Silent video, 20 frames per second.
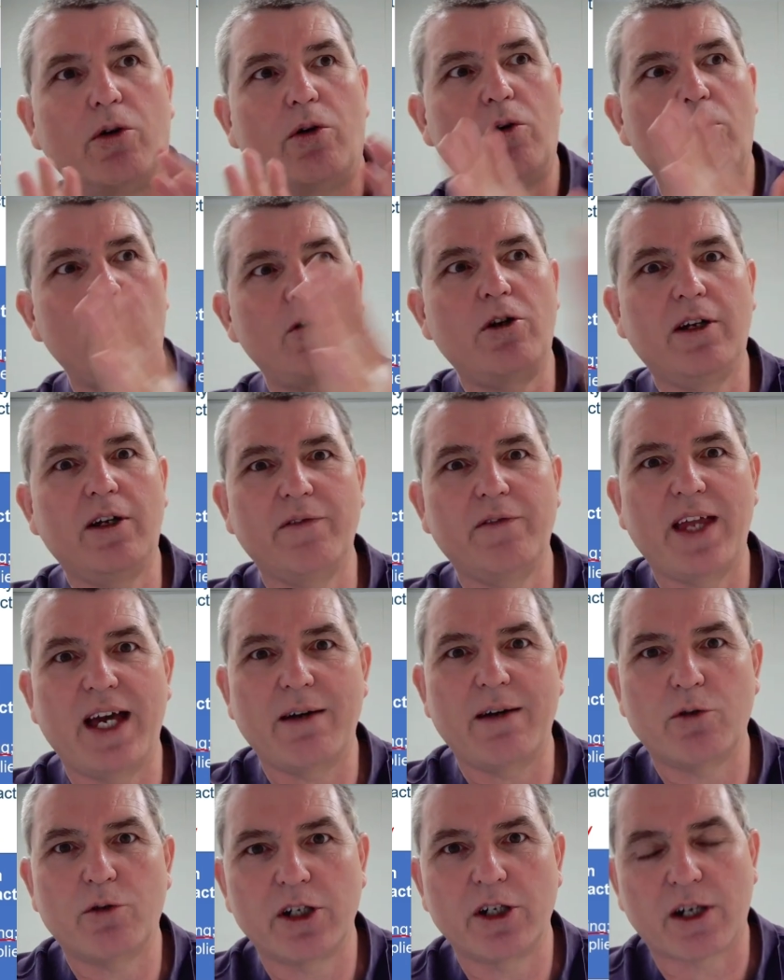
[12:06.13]
all of
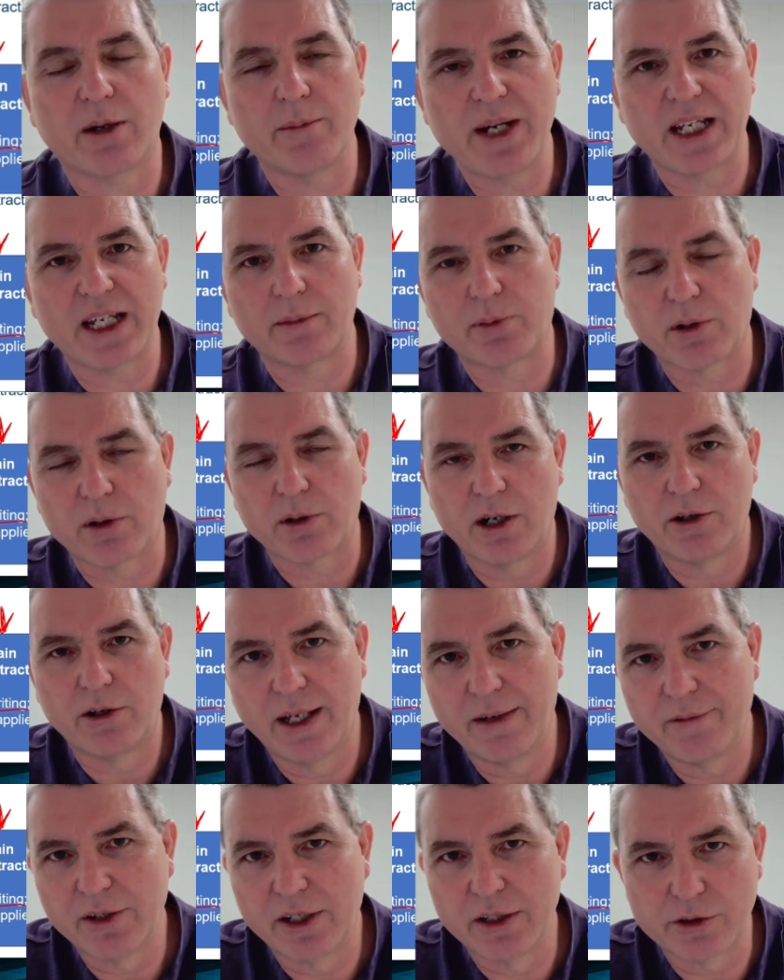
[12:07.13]
that work about the parole
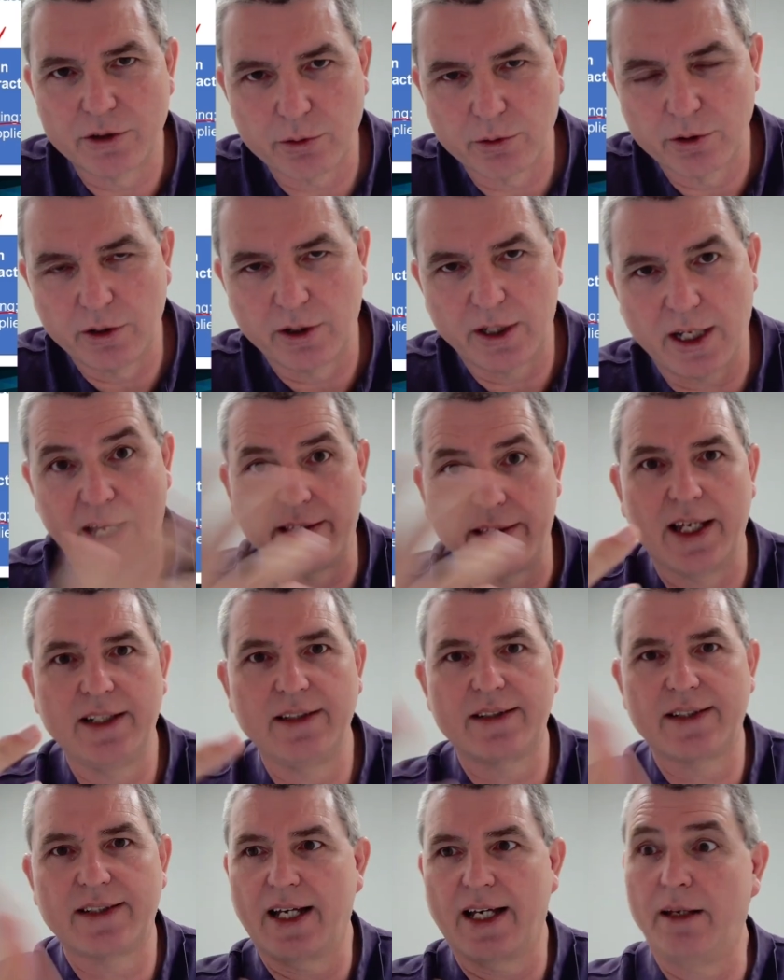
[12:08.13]
evidence rule and then
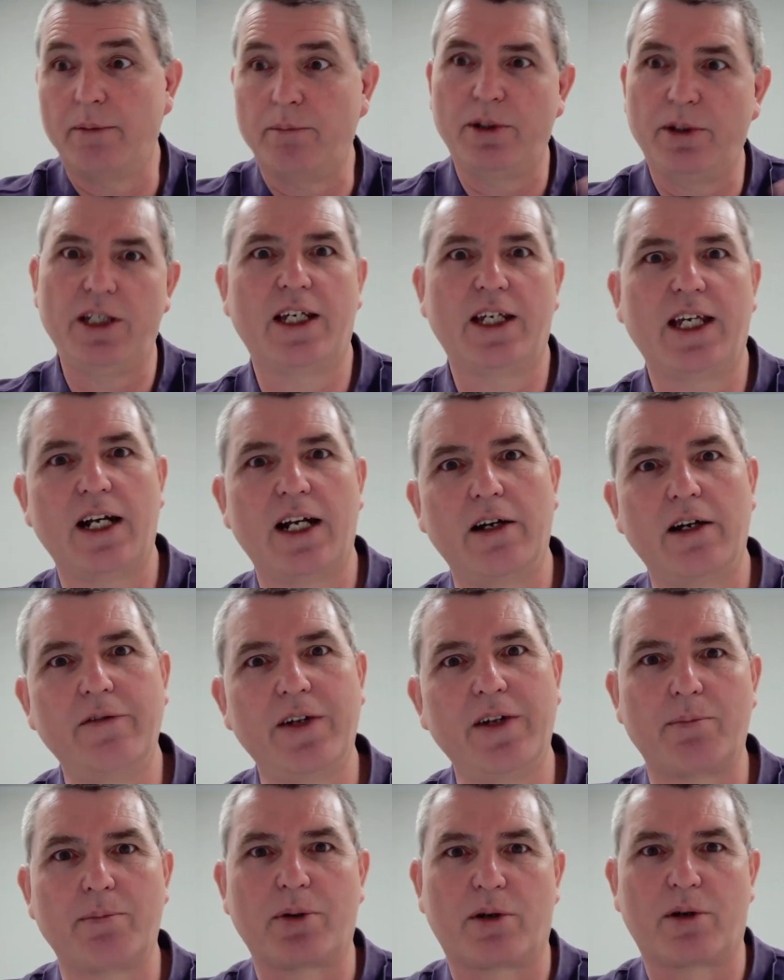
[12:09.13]
say, but you get over
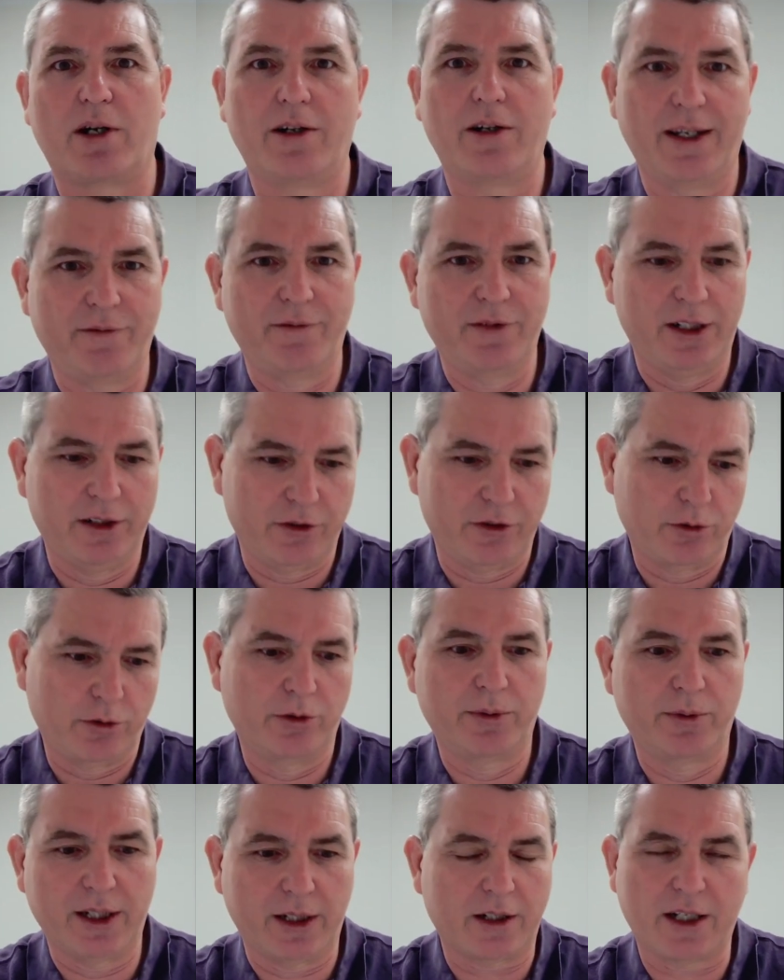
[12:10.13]
the parole evidence rule
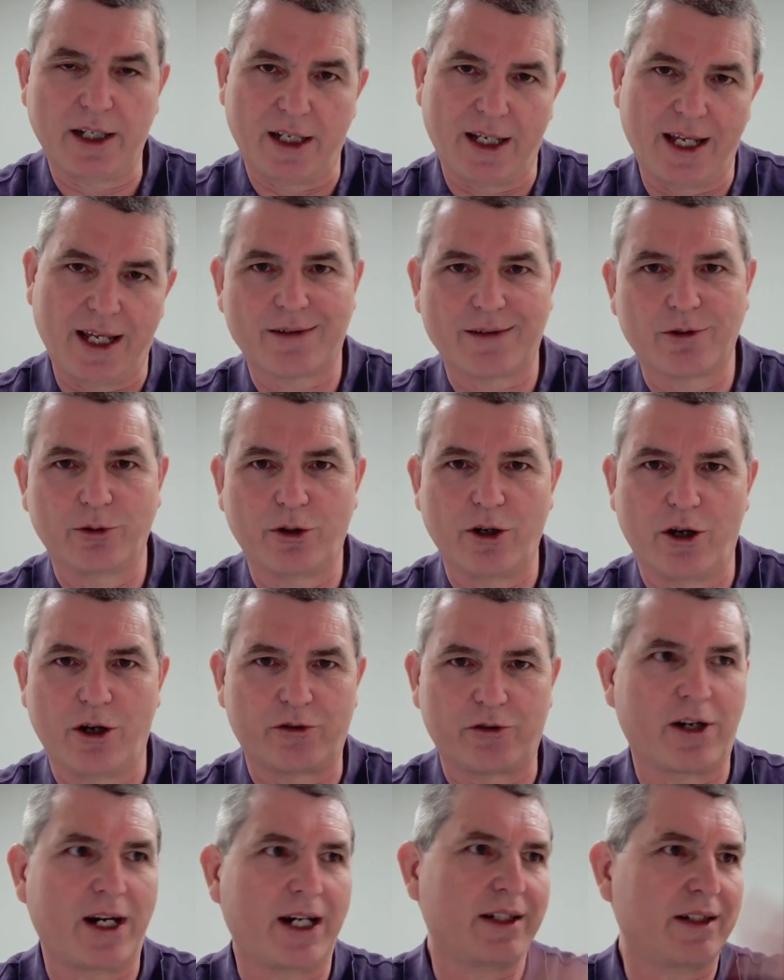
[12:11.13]
with a collateral
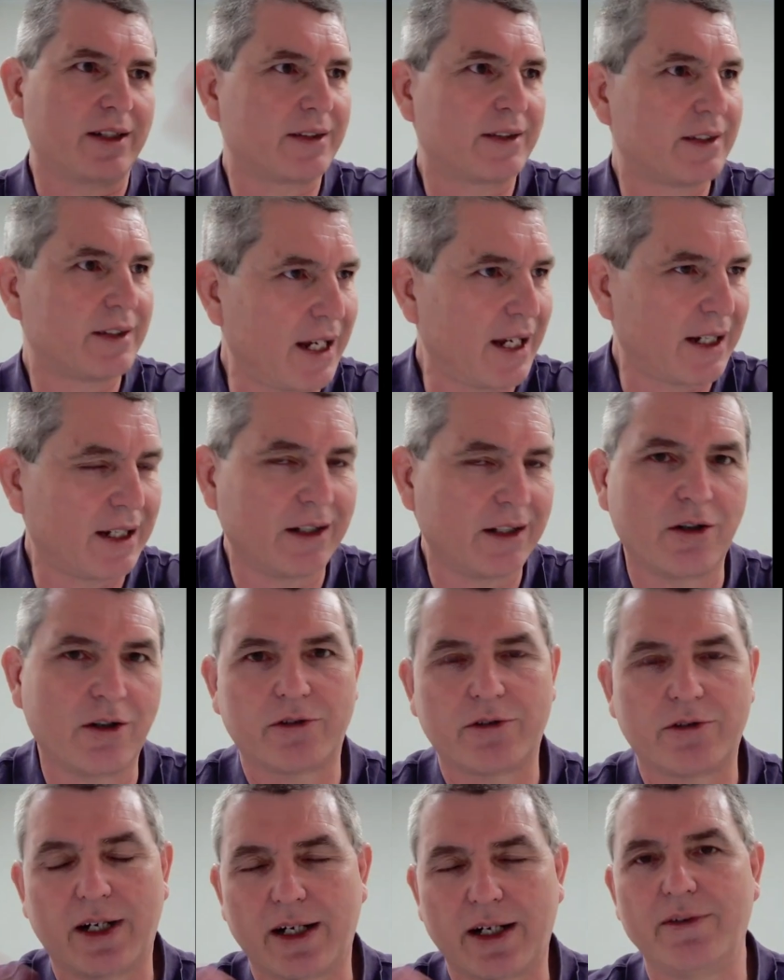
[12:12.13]
contract, a second
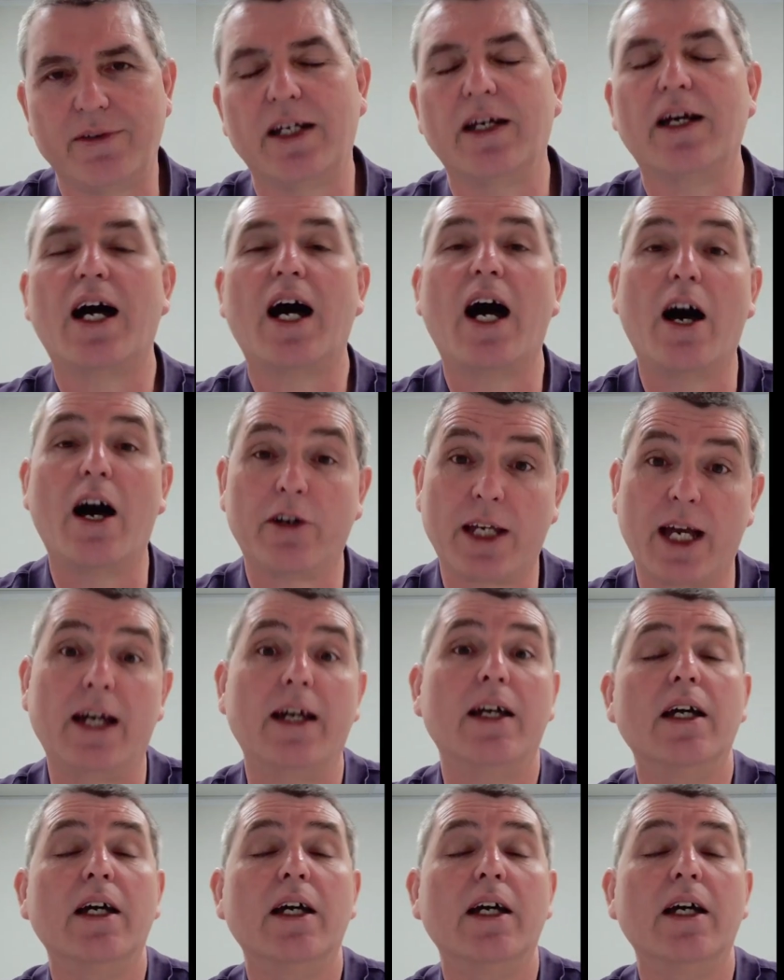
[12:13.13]
contract over here? Okay.